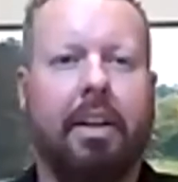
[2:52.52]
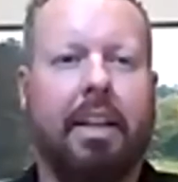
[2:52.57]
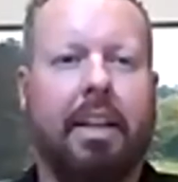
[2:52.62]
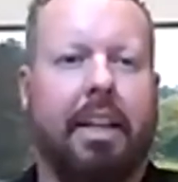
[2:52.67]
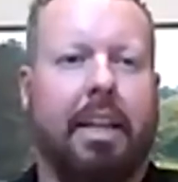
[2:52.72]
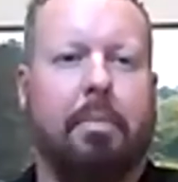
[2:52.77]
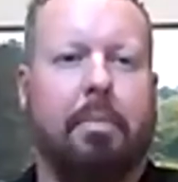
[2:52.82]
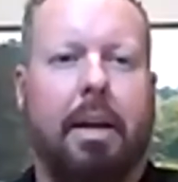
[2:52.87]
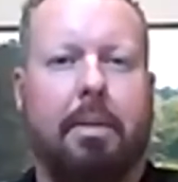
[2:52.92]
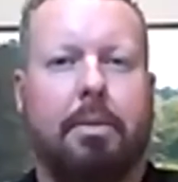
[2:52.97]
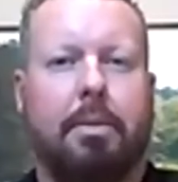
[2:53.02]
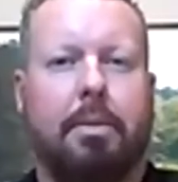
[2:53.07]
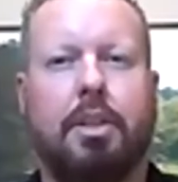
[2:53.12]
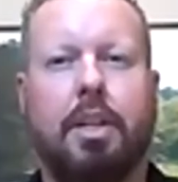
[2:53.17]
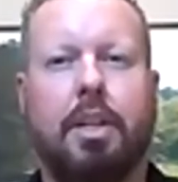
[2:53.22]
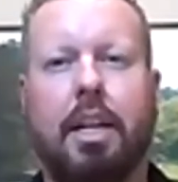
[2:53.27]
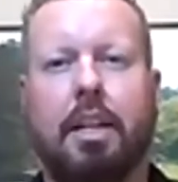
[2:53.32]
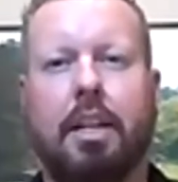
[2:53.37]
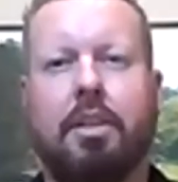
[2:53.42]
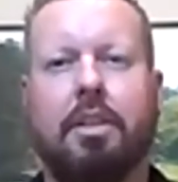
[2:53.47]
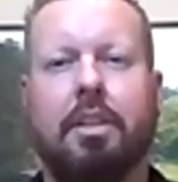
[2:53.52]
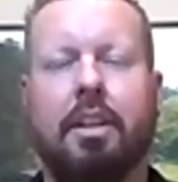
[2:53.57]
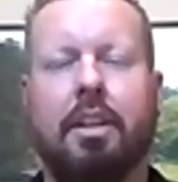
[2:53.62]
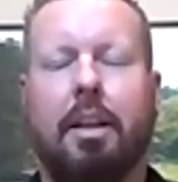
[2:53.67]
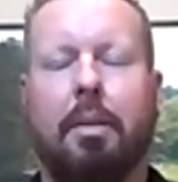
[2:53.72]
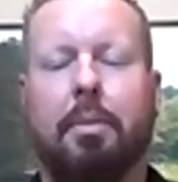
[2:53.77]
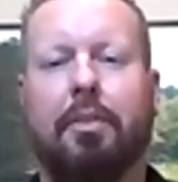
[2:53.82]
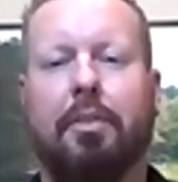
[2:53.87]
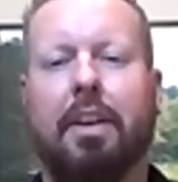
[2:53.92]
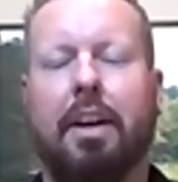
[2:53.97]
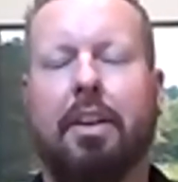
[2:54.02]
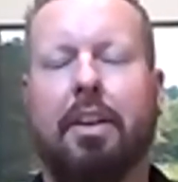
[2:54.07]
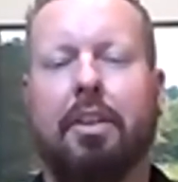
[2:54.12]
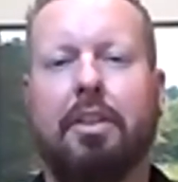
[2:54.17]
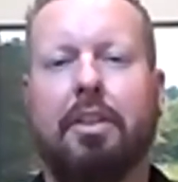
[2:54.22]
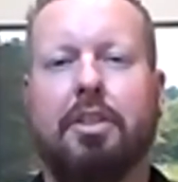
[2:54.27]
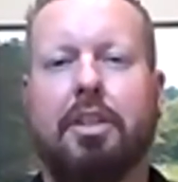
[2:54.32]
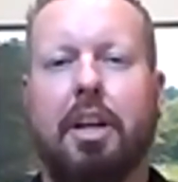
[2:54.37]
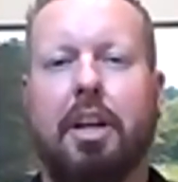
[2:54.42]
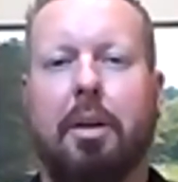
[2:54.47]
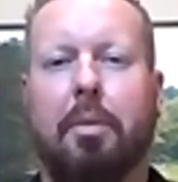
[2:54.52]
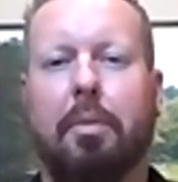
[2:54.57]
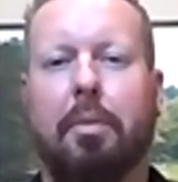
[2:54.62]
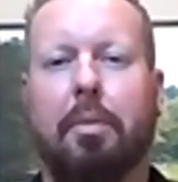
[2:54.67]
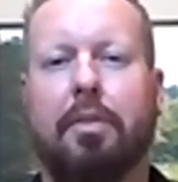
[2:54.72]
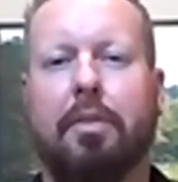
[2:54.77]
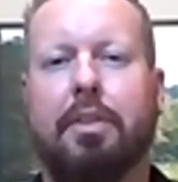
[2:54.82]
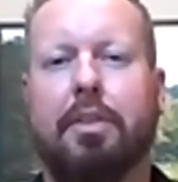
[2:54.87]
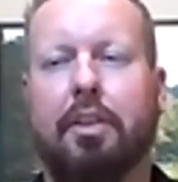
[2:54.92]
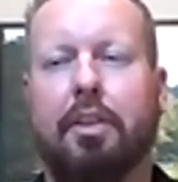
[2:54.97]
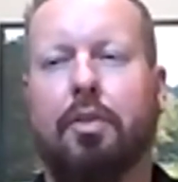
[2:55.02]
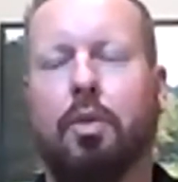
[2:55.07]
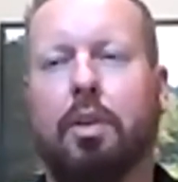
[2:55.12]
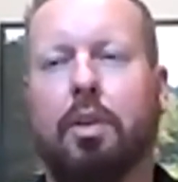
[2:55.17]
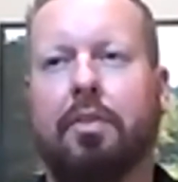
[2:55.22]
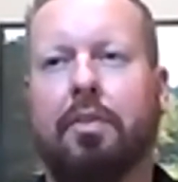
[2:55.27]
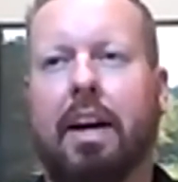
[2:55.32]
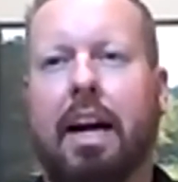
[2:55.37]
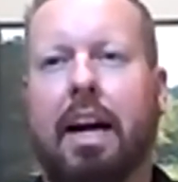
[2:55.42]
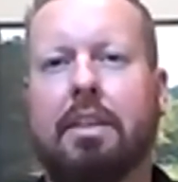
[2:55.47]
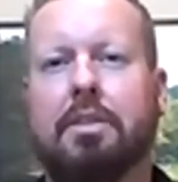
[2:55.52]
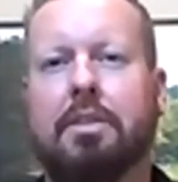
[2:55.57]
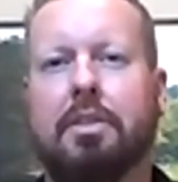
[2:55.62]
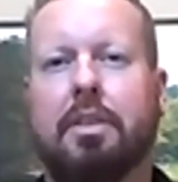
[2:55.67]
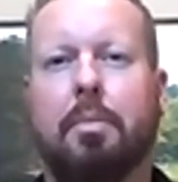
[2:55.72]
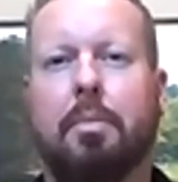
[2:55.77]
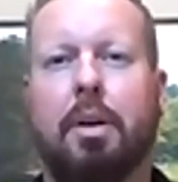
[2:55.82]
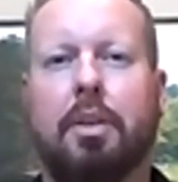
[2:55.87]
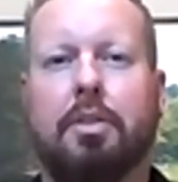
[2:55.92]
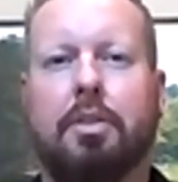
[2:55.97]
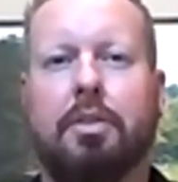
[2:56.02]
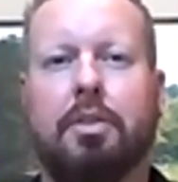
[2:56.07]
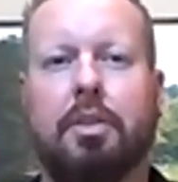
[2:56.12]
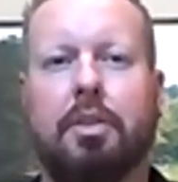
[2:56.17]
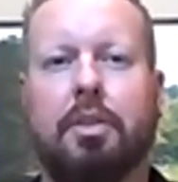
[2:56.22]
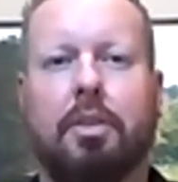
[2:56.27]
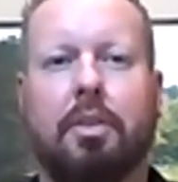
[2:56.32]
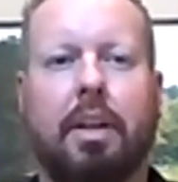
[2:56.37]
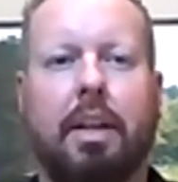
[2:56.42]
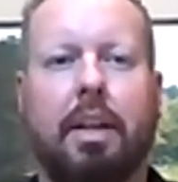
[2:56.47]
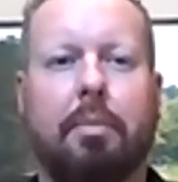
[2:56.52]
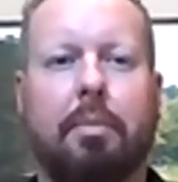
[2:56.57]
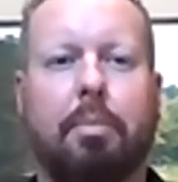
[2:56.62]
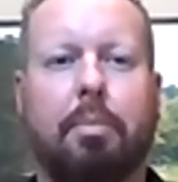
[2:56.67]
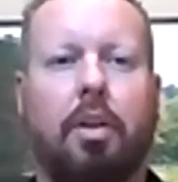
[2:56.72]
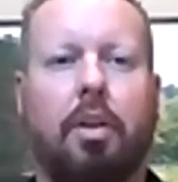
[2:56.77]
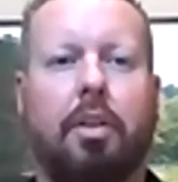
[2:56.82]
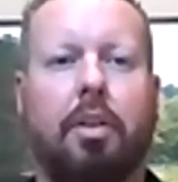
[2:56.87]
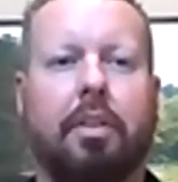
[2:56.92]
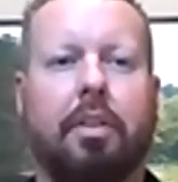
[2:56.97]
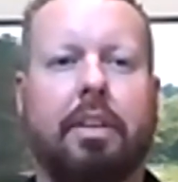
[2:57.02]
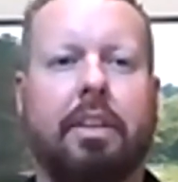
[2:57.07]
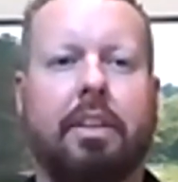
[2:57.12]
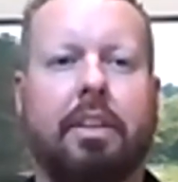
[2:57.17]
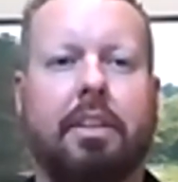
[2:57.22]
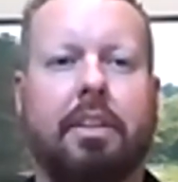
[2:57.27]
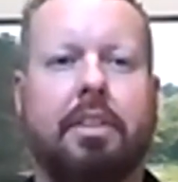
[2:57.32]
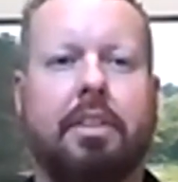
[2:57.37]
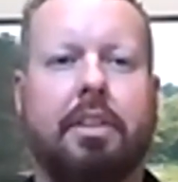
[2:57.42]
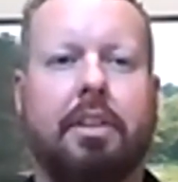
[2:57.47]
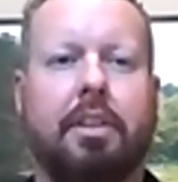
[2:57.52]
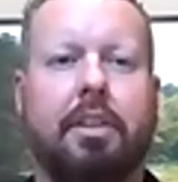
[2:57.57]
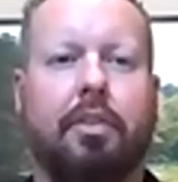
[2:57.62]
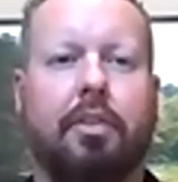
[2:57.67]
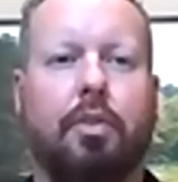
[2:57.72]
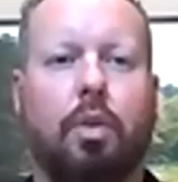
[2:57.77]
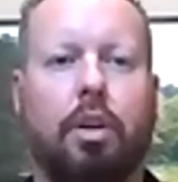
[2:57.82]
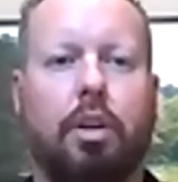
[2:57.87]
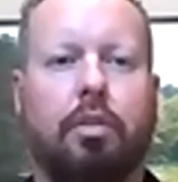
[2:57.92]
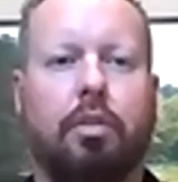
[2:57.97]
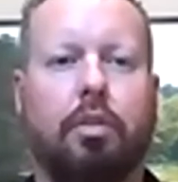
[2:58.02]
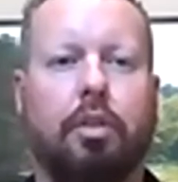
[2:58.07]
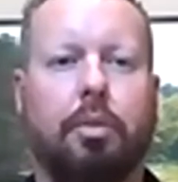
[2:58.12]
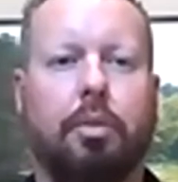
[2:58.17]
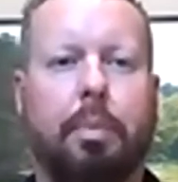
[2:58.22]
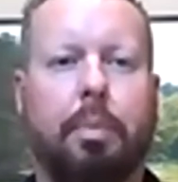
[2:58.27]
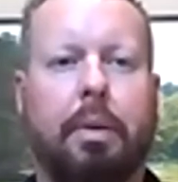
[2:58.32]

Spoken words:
again, my name is Jake Sherrill. I'm the founder and chairman of Tier 4 Advisors. I'm also a partner in the Tier 4 group,